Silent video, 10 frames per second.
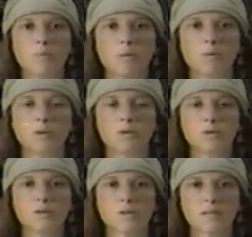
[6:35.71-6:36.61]
People
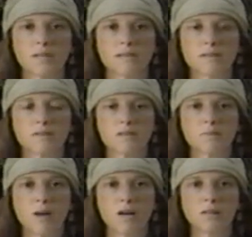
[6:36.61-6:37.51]
lose their sense of
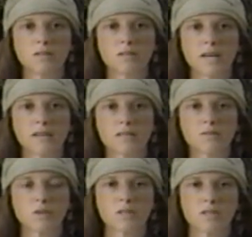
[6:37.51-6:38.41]
smell and
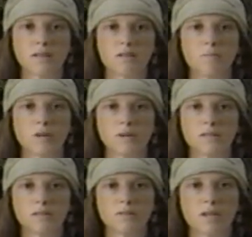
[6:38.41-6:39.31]
taste for extended
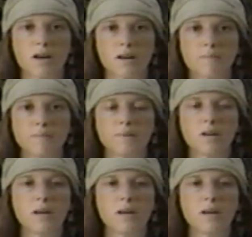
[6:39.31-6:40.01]
periods of time,